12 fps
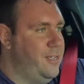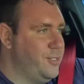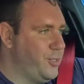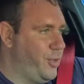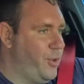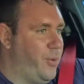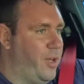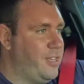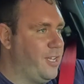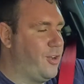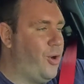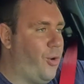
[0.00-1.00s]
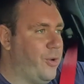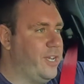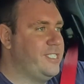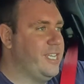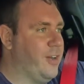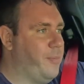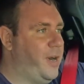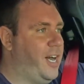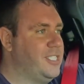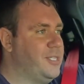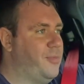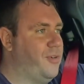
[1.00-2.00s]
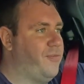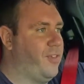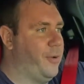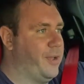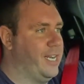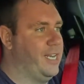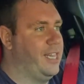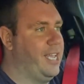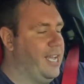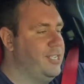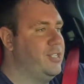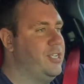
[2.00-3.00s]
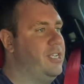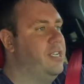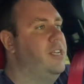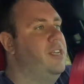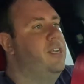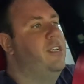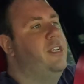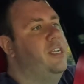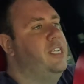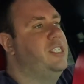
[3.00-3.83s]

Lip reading: So you want the coldest air possible flowing into the engine,